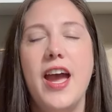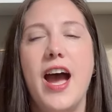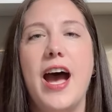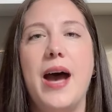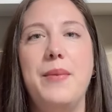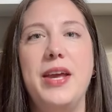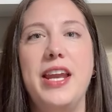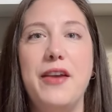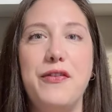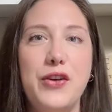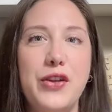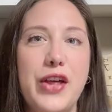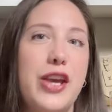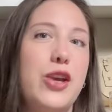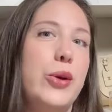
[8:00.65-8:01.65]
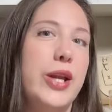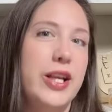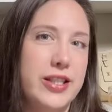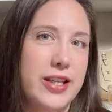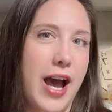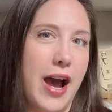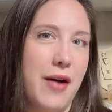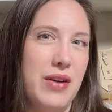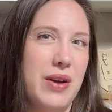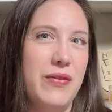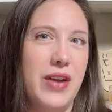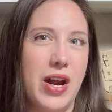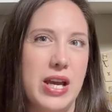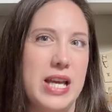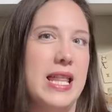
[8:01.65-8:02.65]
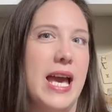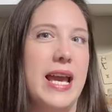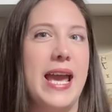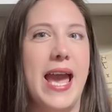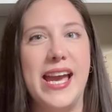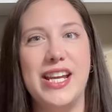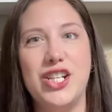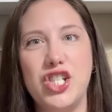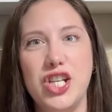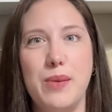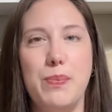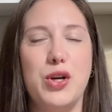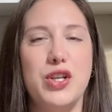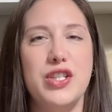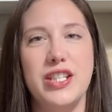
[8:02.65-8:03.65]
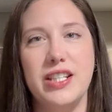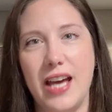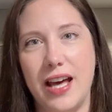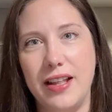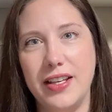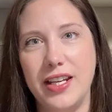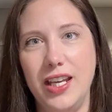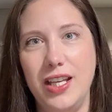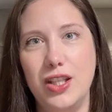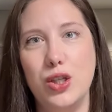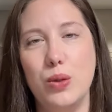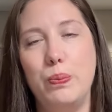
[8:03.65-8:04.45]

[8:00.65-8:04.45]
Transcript: Um, and I feel like you need to have a very like edgy personality to